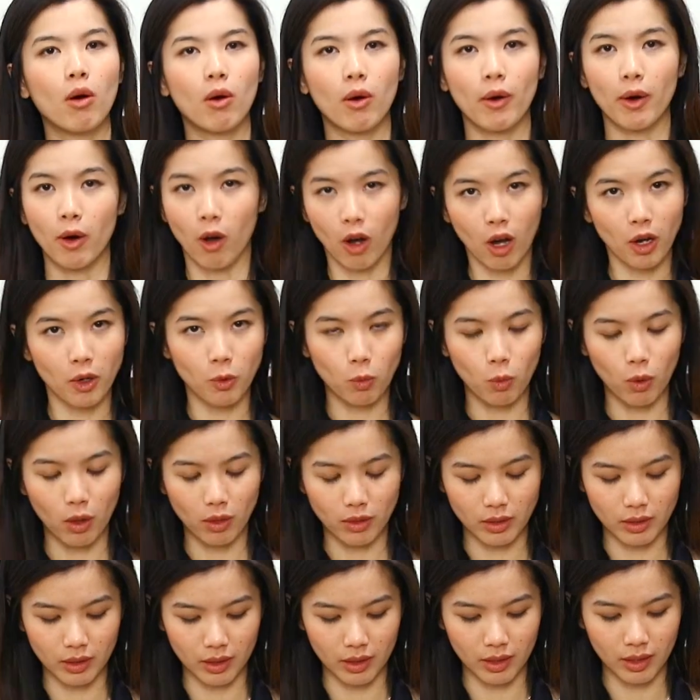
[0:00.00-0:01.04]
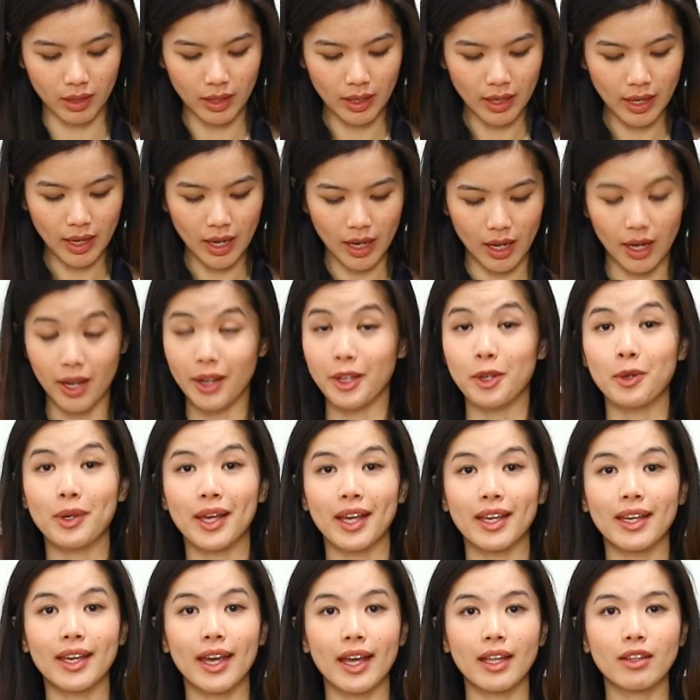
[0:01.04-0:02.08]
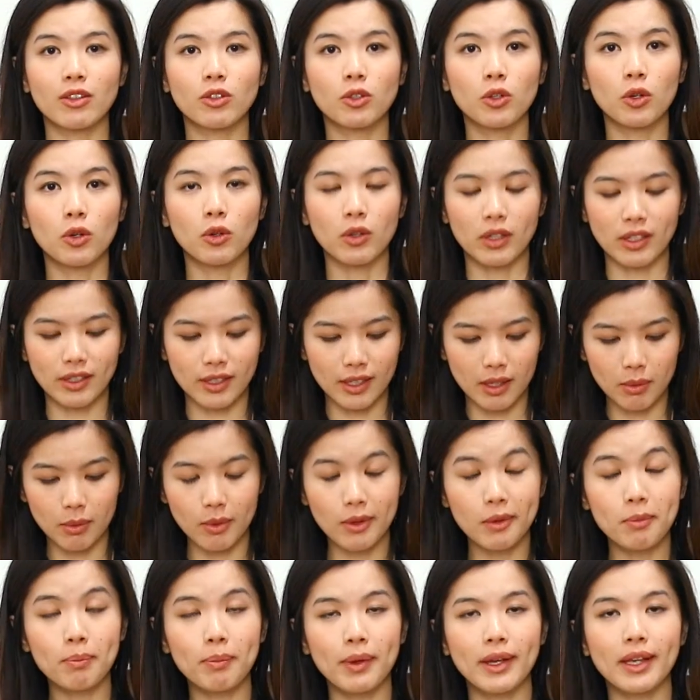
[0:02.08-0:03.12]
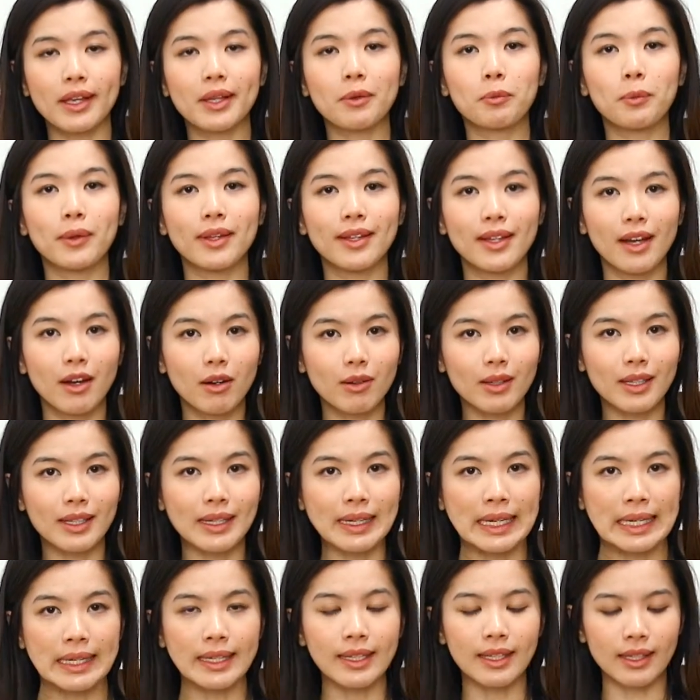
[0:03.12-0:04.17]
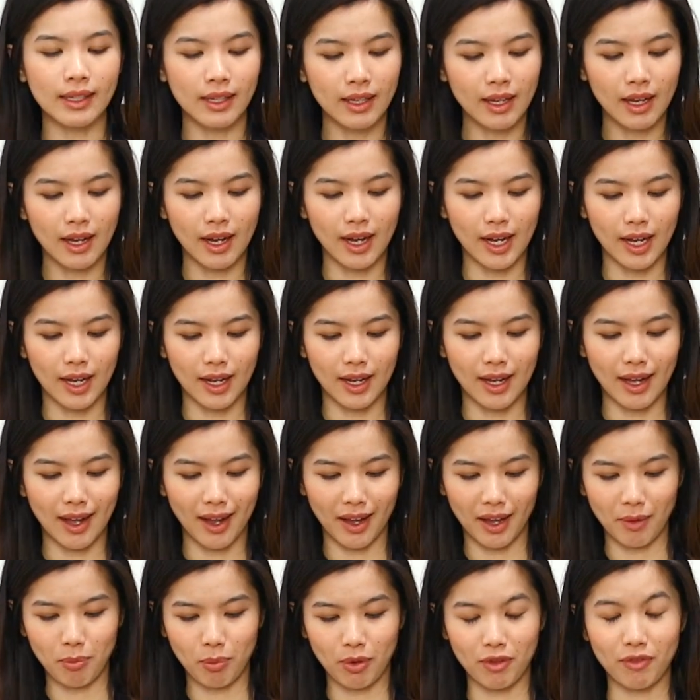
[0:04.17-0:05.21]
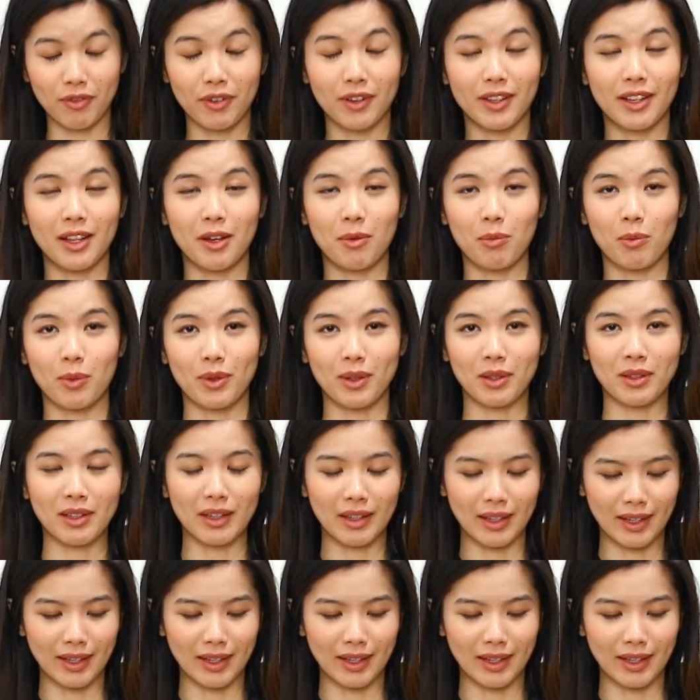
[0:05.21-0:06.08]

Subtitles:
or hot water. You can get those tamarind paste without seeds. I prefer them with